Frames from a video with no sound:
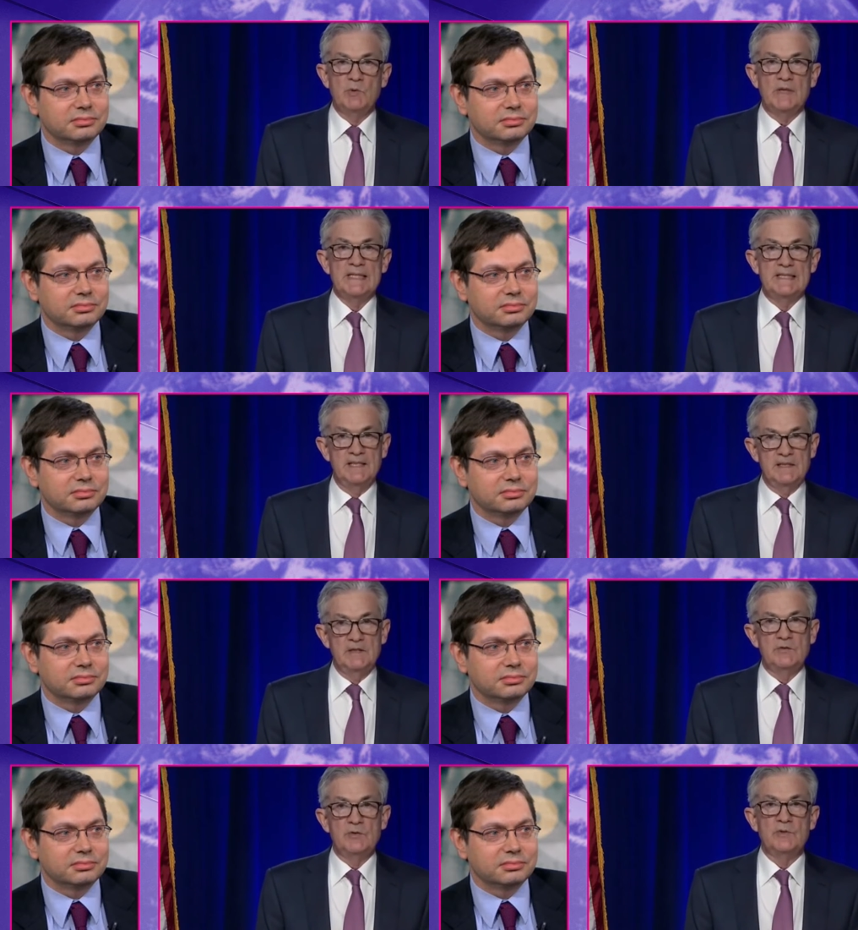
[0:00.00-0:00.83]
Speaker 1: you know,
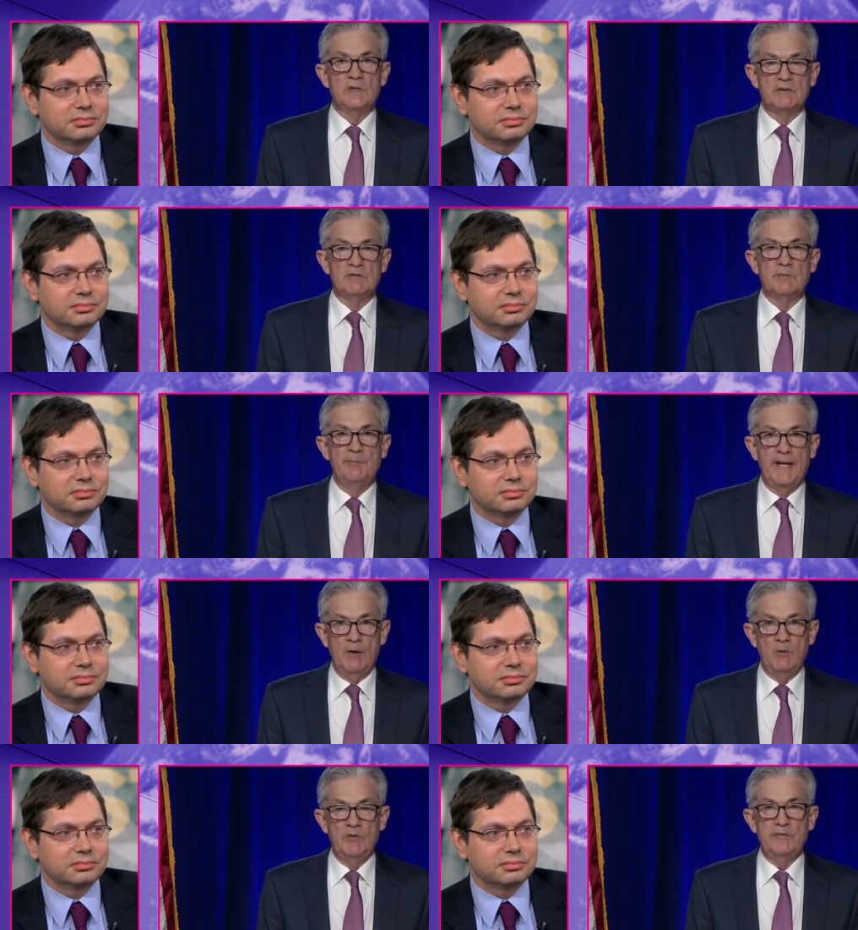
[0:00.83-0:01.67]
they are counting on the
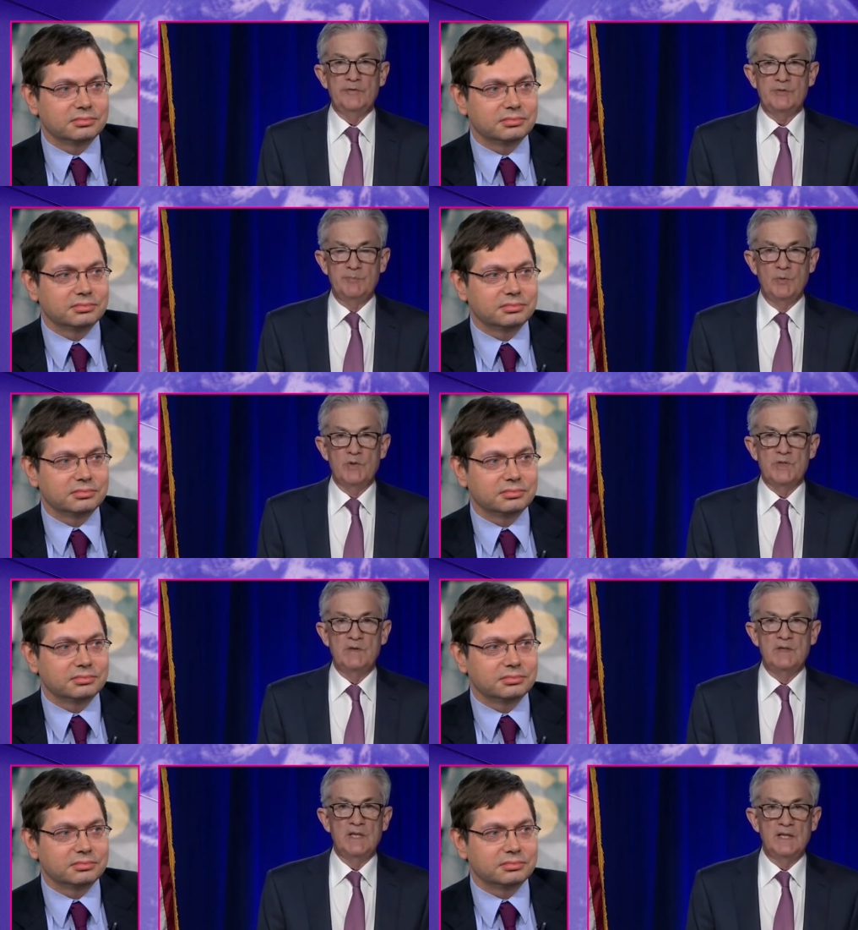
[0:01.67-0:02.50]
Phillips curve being
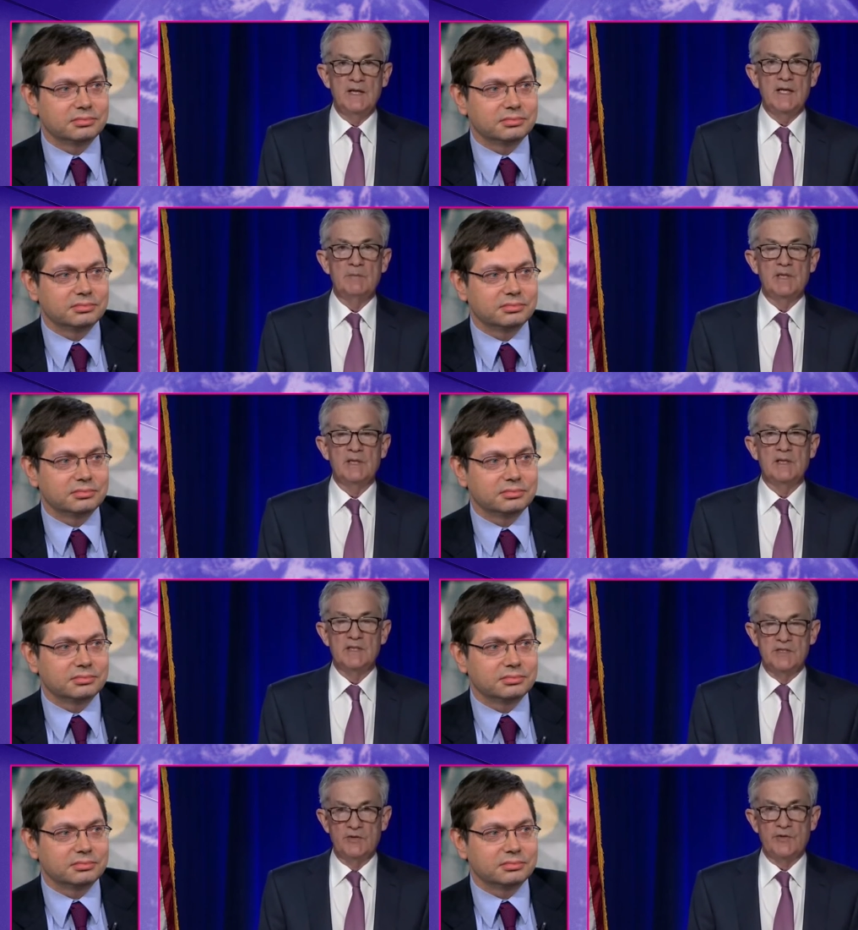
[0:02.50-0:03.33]
extremely
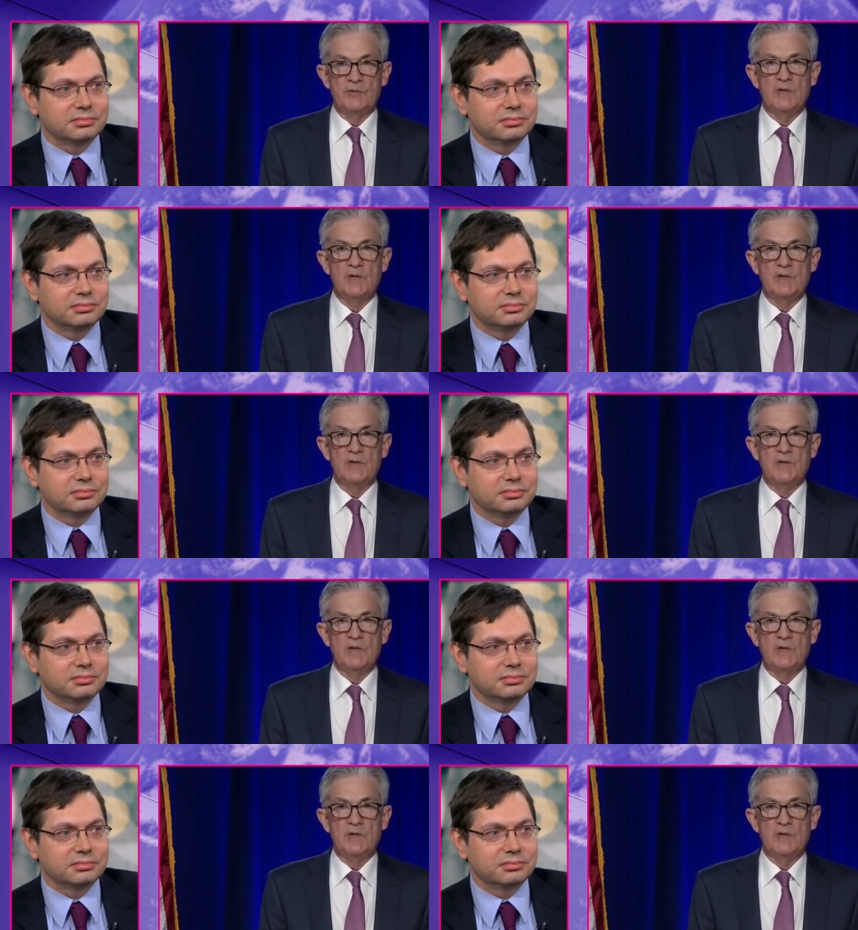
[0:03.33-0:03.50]
flat.